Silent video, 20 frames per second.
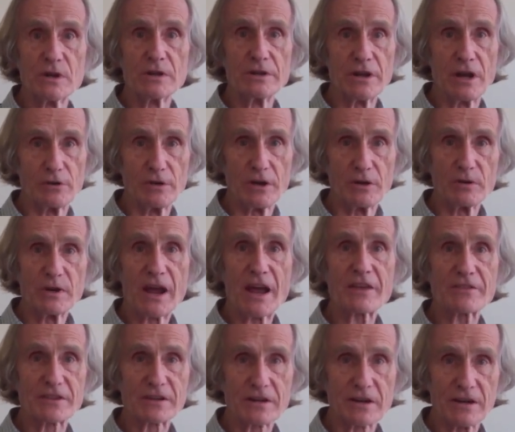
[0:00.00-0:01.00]
No, no,
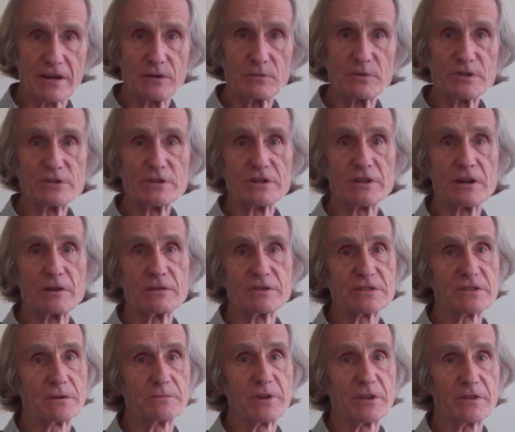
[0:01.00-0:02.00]
ethically we should go at
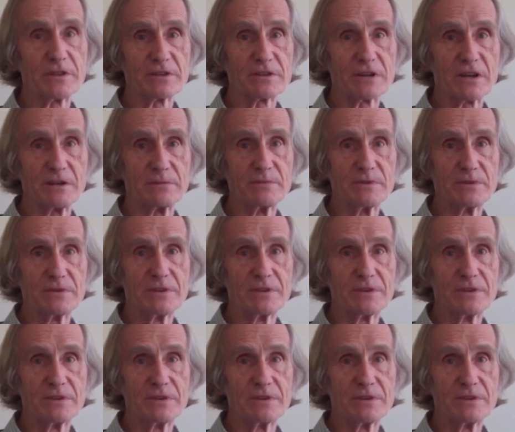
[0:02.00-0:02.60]
some other time.